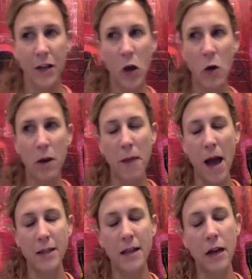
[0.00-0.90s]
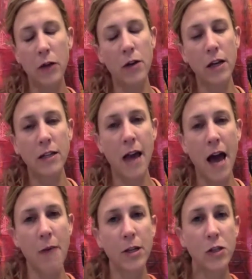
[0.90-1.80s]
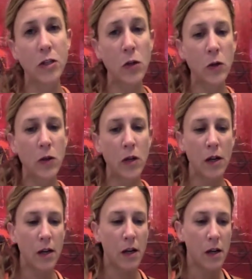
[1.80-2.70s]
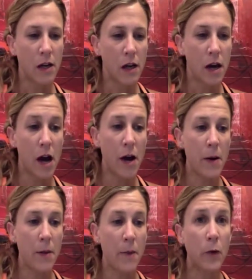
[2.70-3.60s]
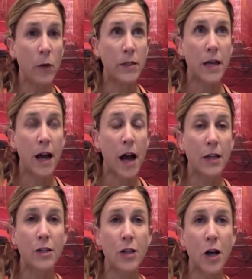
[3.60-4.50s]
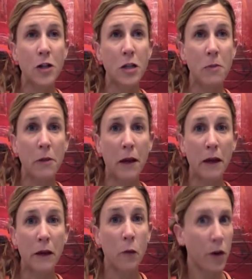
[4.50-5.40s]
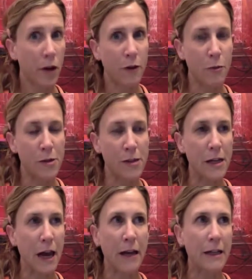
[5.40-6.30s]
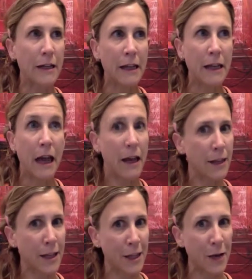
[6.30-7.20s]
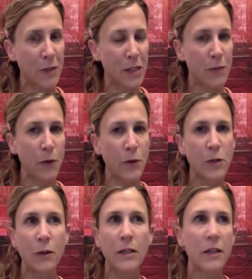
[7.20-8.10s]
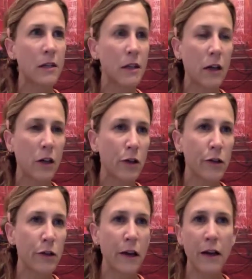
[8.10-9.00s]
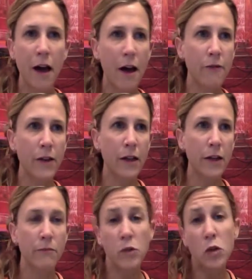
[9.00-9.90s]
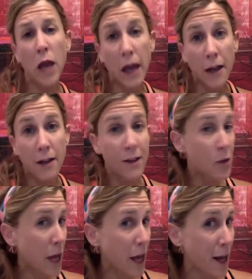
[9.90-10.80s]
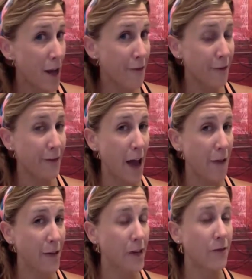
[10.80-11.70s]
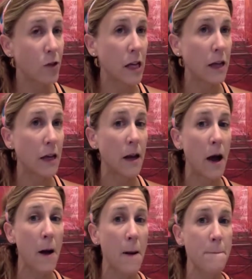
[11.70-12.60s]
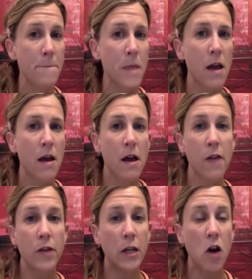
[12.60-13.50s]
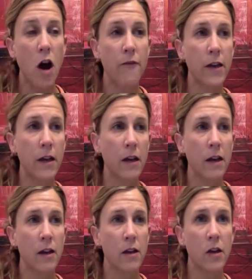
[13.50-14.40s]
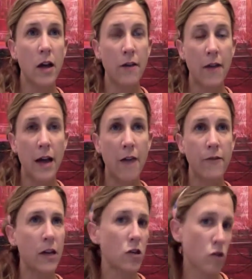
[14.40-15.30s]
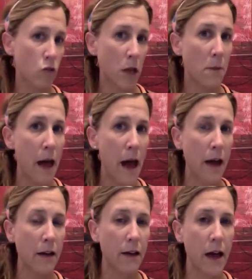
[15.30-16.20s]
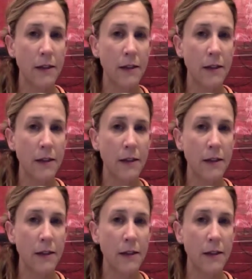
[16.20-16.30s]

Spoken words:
going back to that and going into that habit. So I will say I stuck to the plan 100%. I didn't eat anything that I wasn't supposed to. I didn't include any caffeine. You can have caffeine if you need it. If you need coffee, you can have that caffeine. Just drink it black and add